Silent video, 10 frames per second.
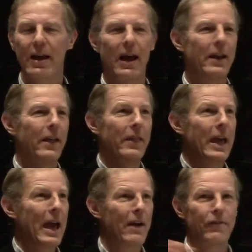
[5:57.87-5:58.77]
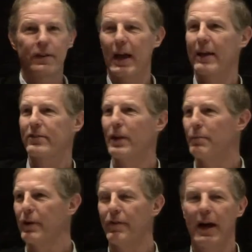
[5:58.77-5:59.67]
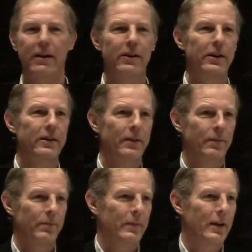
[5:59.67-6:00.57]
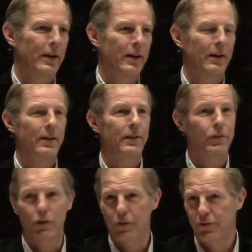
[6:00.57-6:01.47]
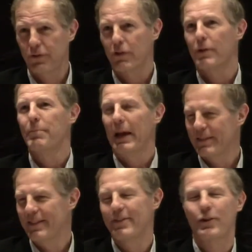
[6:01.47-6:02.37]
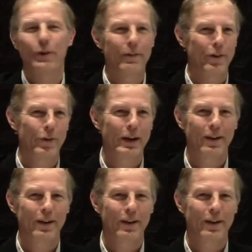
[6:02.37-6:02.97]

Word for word: And then they have X number of hundred uh, serfs or peasants or whatever you want